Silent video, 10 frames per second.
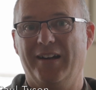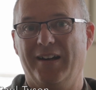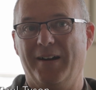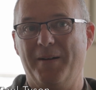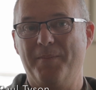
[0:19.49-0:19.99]

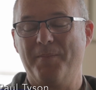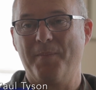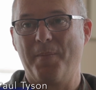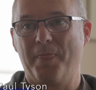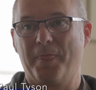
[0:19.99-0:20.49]

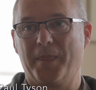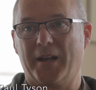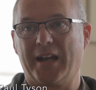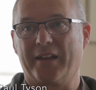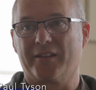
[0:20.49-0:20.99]
The
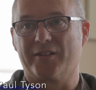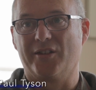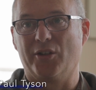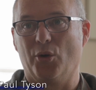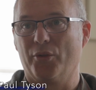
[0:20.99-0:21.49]
Catholics
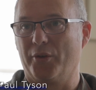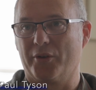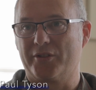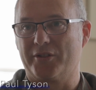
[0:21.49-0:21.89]
and the Orthodox